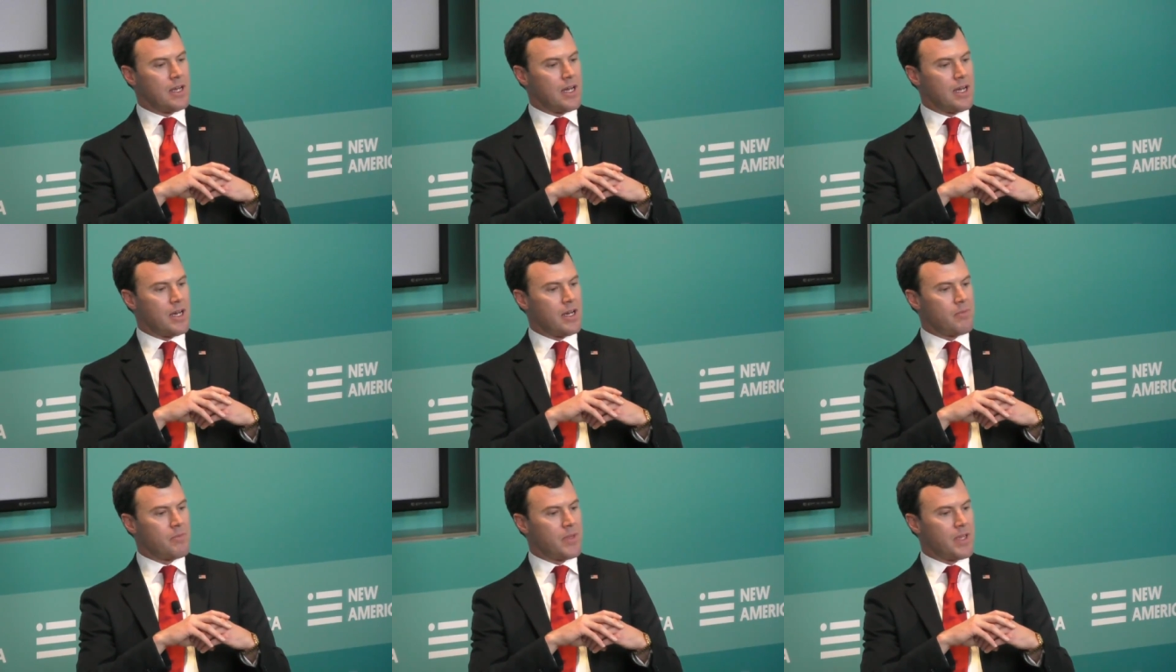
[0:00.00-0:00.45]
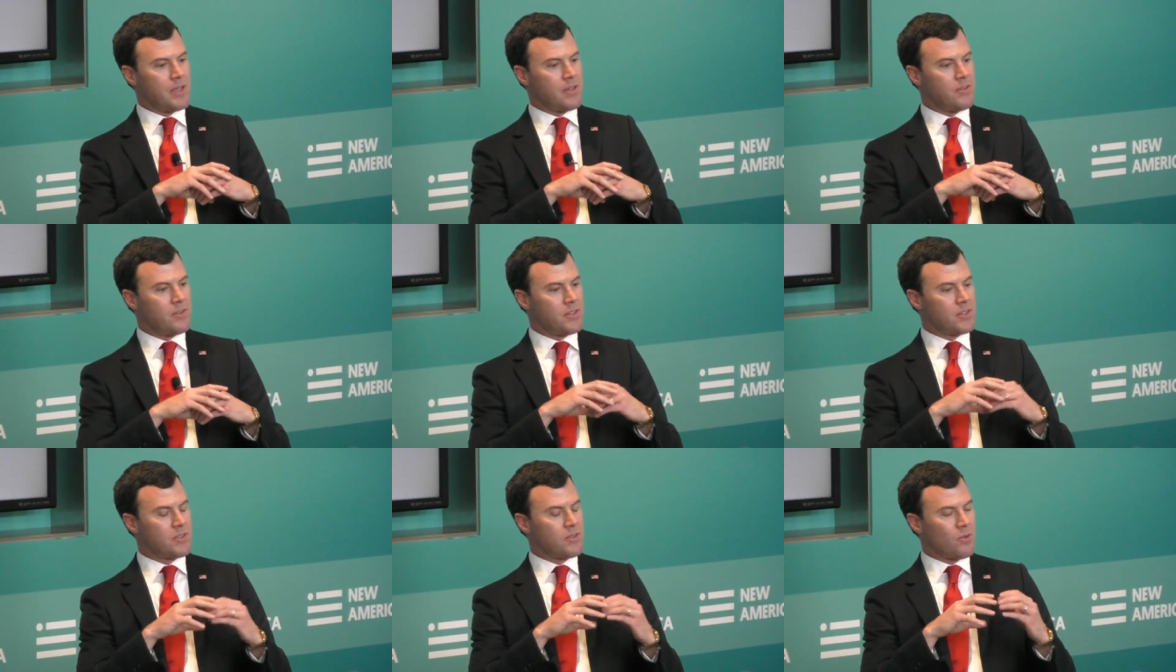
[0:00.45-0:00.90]
um, that
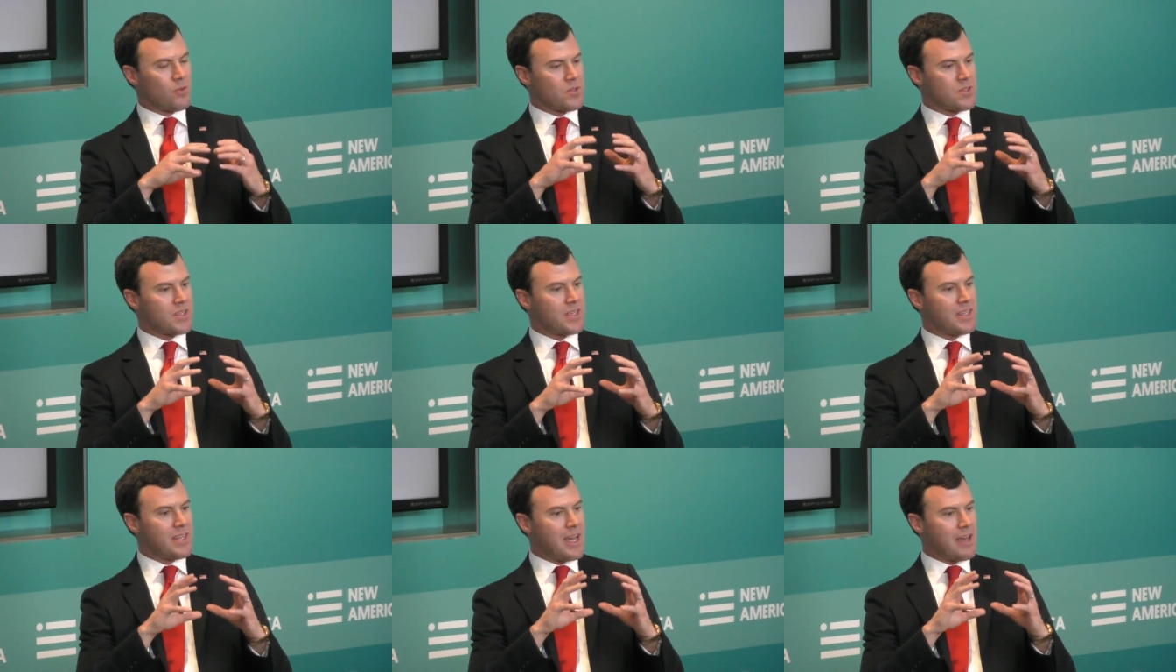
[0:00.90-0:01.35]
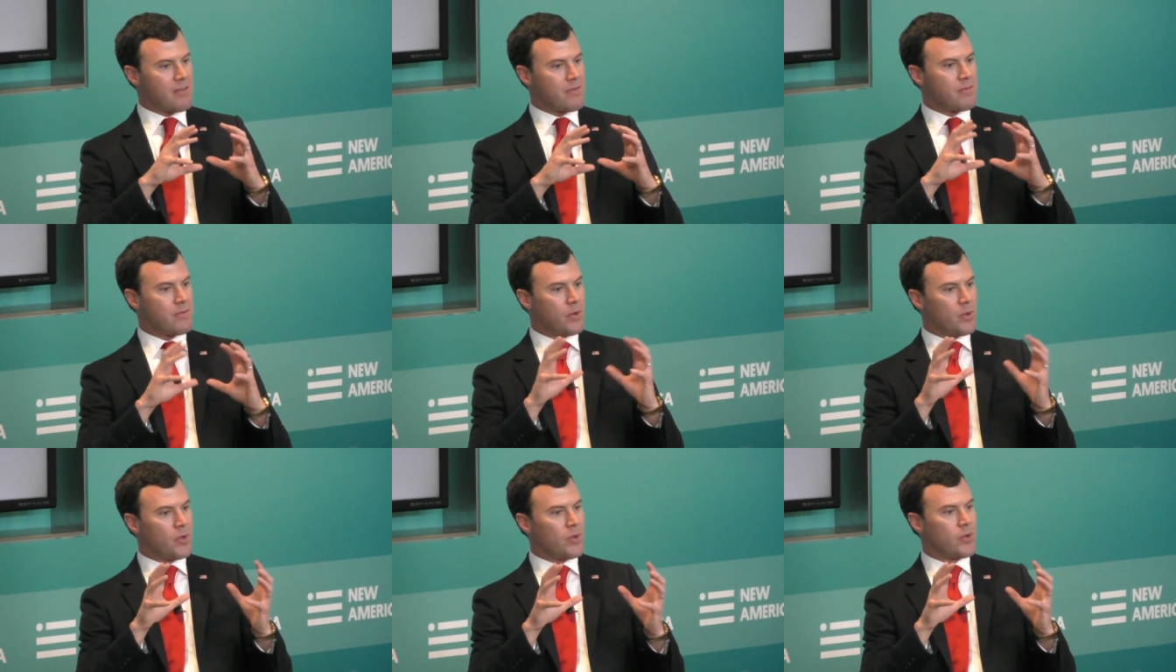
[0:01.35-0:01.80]
you just don't see
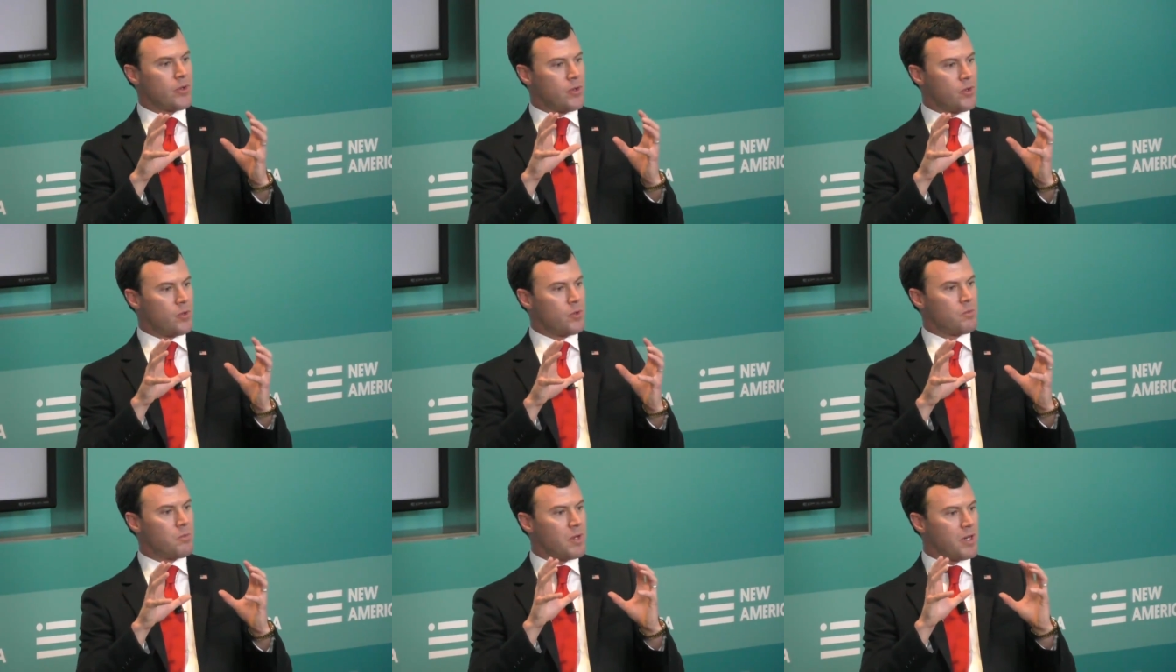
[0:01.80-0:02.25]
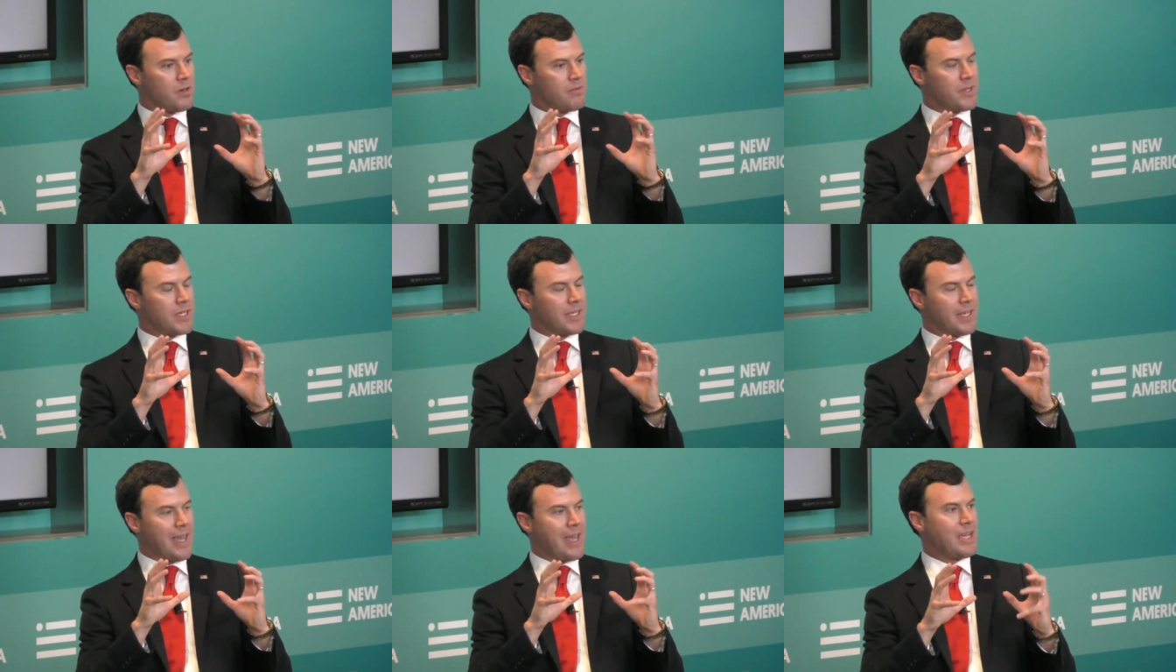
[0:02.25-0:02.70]
that volume
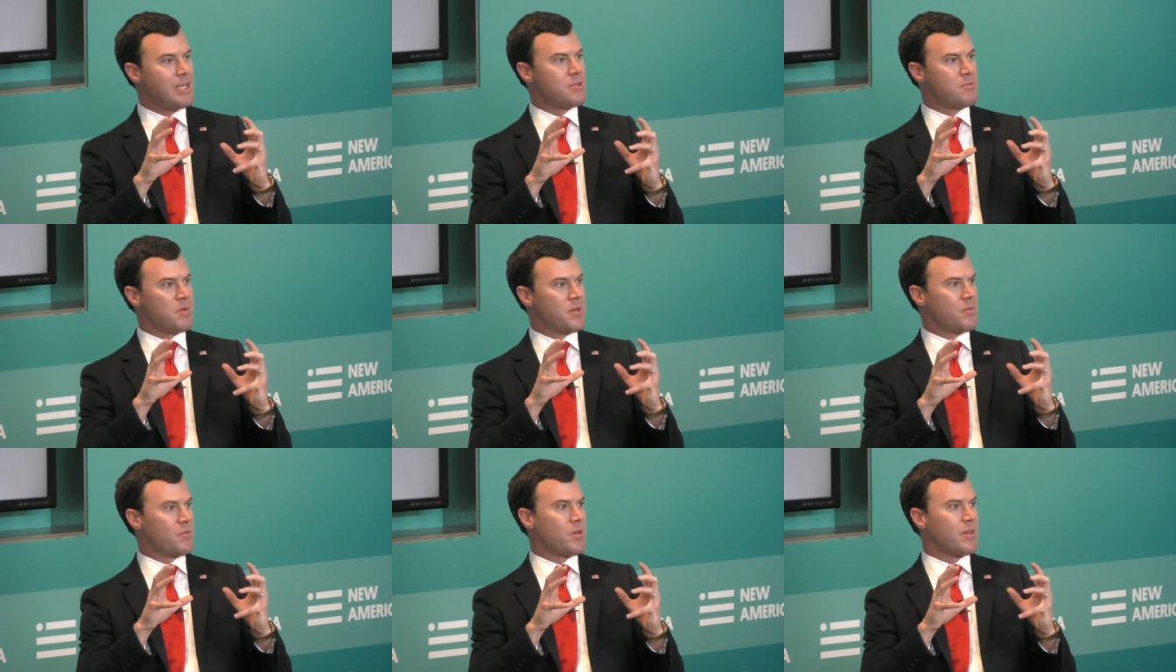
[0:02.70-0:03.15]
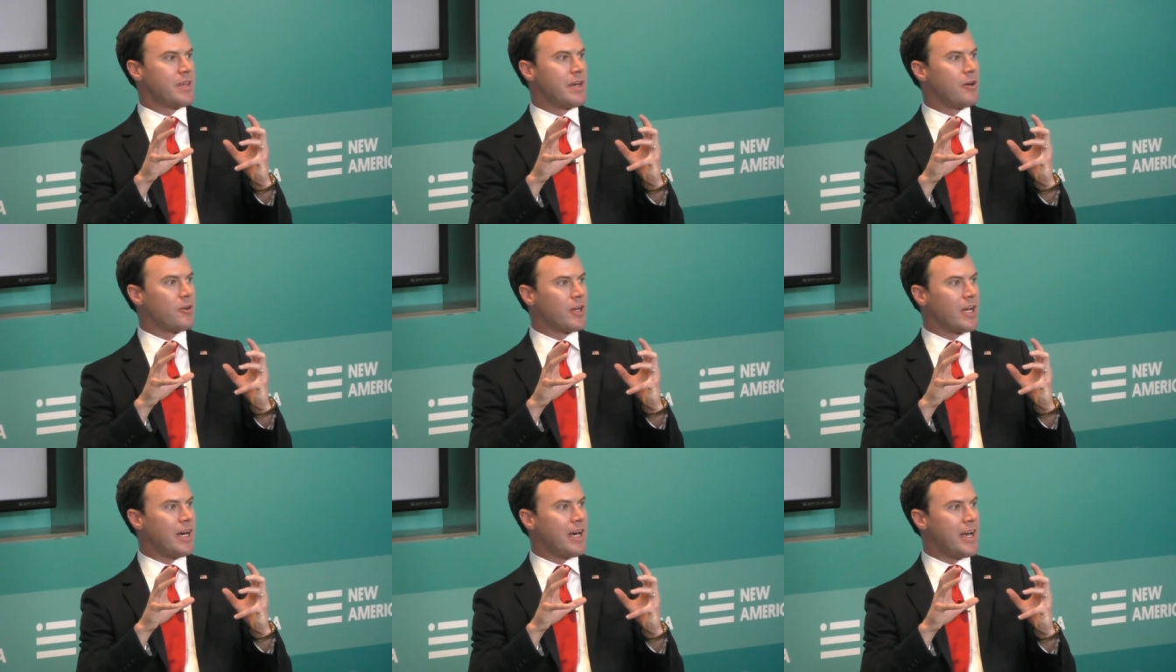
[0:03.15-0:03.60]
of engagement with
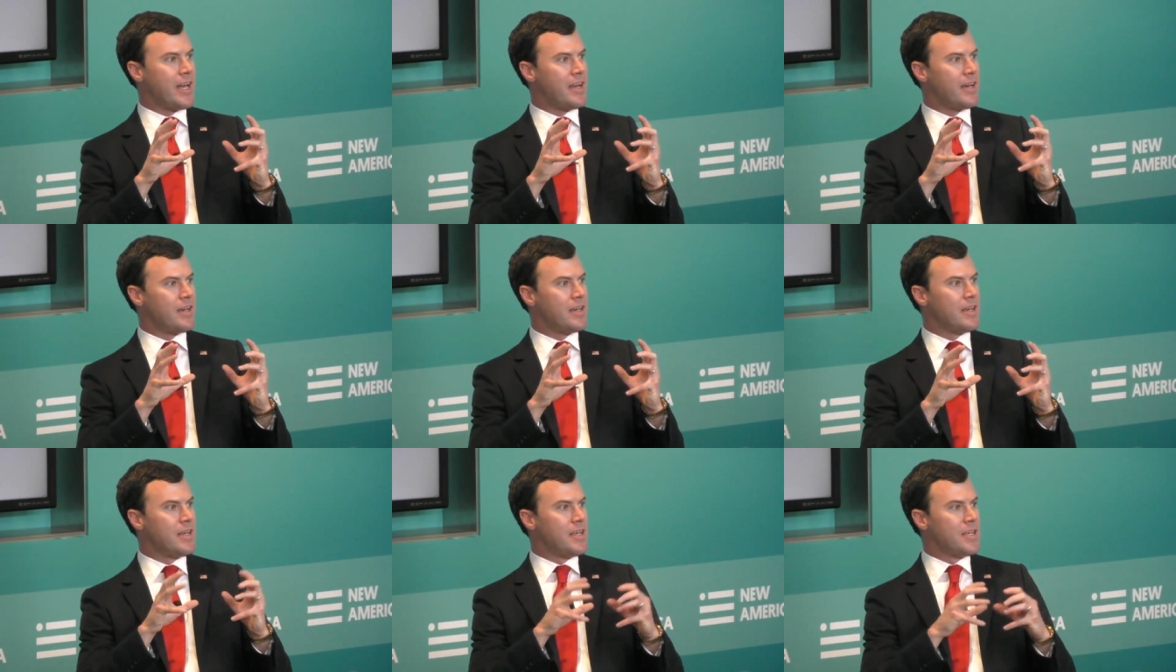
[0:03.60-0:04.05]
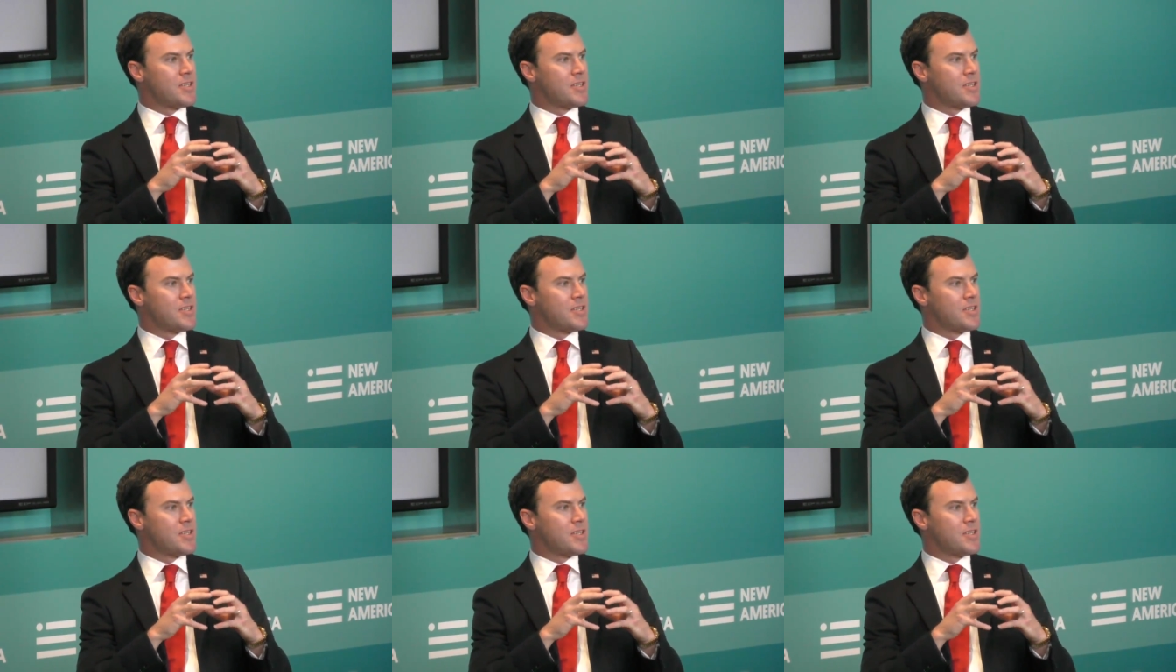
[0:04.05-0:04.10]
Al Qaeda.